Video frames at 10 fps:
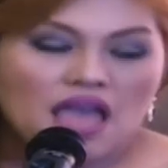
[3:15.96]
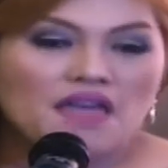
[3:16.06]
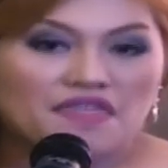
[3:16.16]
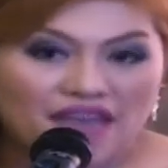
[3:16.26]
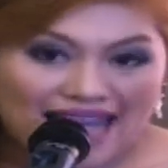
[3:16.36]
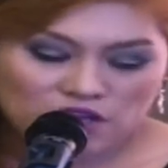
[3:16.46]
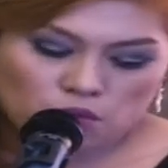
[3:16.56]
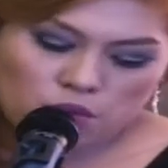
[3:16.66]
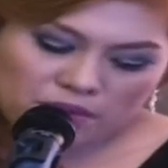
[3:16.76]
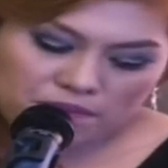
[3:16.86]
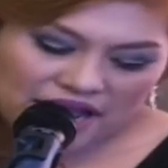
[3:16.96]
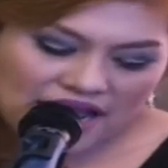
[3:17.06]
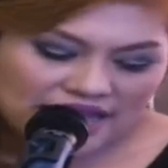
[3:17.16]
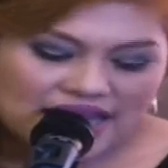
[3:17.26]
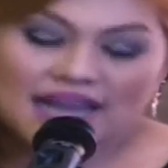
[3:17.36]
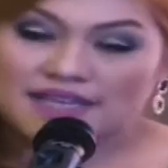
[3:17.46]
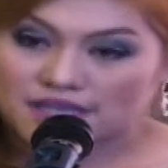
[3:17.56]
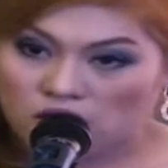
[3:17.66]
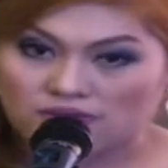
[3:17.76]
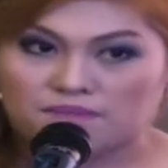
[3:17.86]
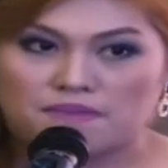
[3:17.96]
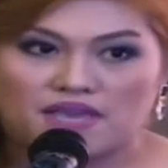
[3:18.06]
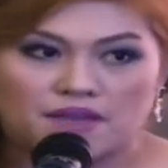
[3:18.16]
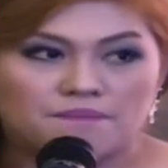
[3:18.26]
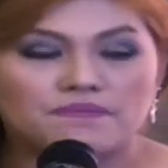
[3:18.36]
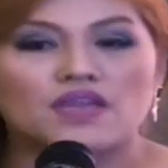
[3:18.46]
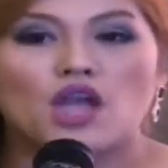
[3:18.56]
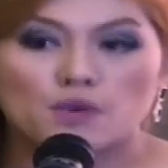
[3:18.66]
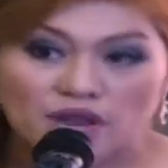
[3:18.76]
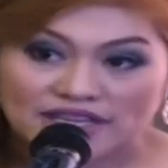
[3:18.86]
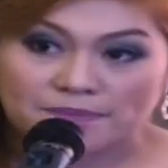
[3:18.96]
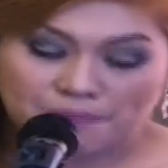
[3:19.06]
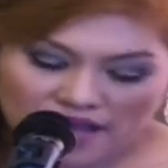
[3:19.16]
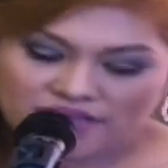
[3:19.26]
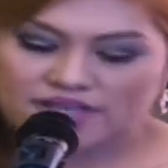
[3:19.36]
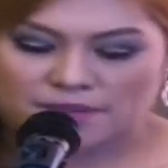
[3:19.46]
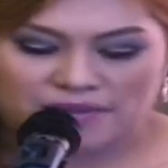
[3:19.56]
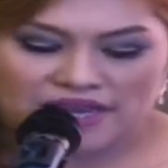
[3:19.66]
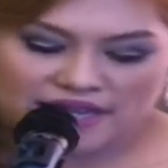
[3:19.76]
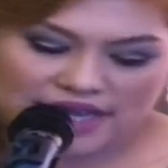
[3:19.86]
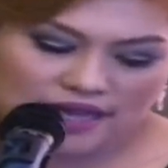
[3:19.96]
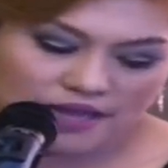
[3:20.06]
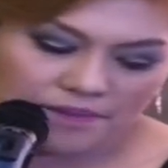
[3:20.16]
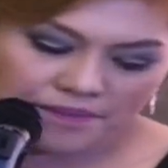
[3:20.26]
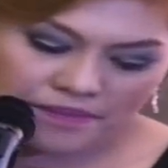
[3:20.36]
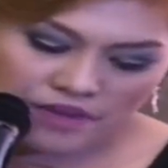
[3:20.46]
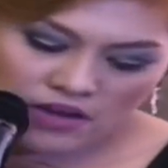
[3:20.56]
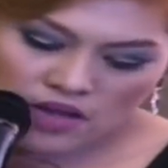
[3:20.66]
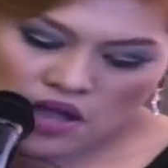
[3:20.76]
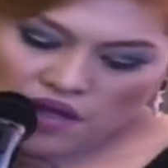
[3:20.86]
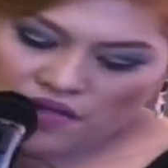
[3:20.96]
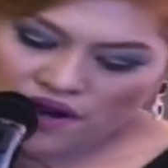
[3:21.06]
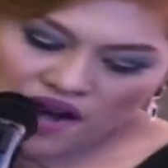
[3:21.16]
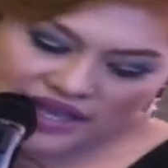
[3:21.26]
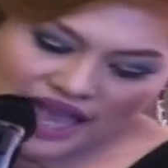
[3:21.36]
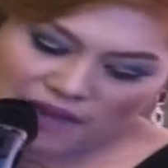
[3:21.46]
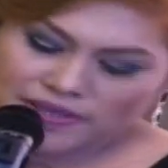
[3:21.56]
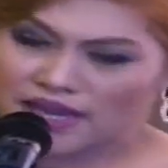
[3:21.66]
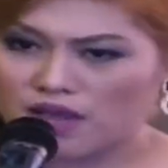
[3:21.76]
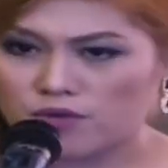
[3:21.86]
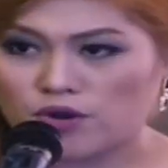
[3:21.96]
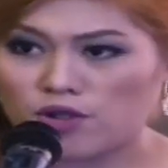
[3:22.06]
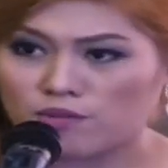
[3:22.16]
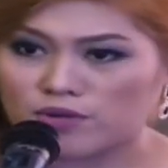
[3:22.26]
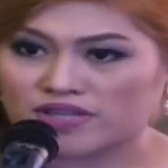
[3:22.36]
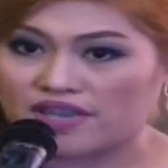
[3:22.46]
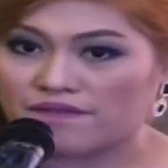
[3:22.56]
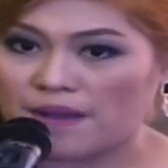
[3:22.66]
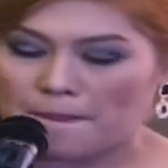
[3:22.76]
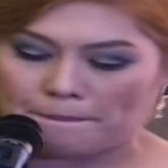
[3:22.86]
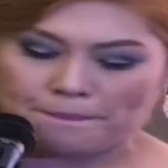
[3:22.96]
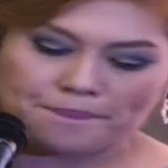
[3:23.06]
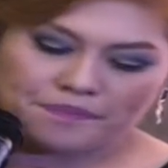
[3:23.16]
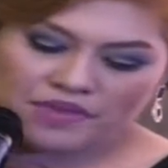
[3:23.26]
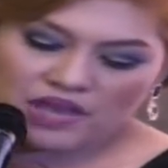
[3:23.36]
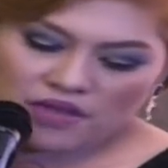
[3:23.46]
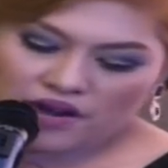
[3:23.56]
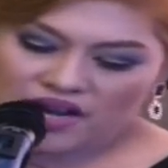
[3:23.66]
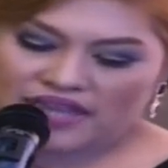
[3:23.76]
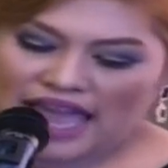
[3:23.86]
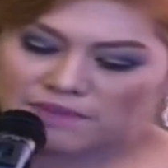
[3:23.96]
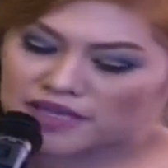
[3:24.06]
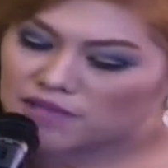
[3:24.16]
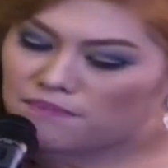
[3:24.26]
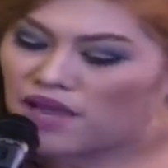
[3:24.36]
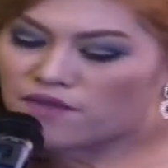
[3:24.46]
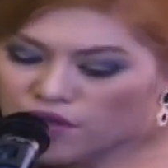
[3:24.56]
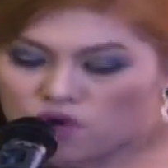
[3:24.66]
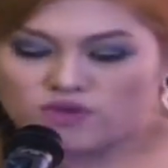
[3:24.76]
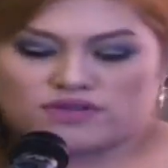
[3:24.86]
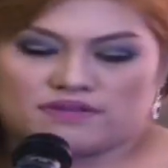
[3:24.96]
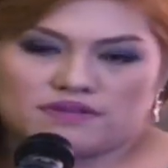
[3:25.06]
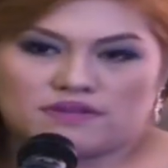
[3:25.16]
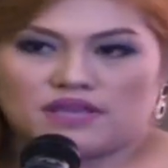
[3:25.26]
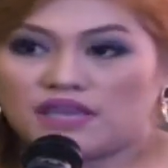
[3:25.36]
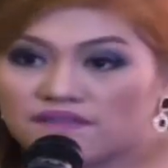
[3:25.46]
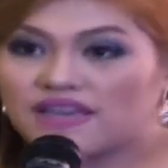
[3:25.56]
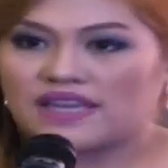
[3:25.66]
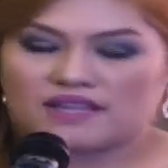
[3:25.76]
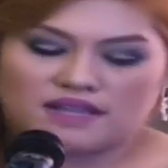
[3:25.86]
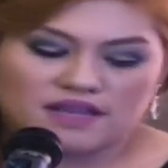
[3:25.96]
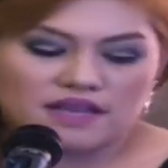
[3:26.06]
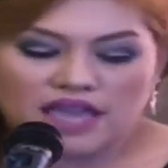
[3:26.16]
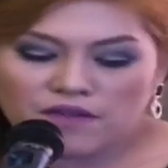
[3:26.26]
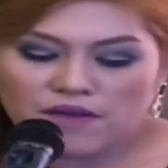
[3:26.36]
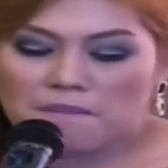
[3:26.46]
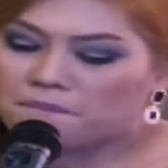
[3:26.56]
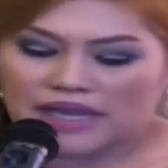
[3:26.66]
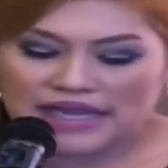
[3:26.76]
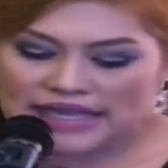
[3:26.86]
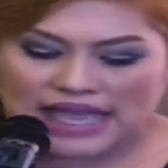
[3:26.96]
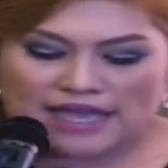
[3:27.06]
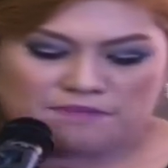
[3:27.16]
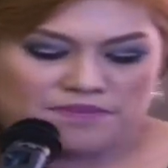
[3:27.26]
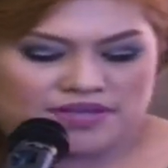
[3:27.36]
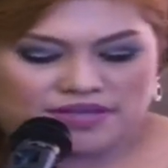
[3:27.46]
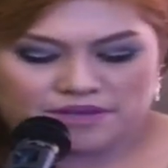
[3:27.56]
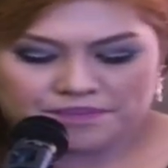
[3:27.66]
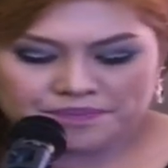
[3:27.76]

That's what Brigada has taught me. Responsibility. There are times that I would almost give up. There are times that my throat even gave up many times.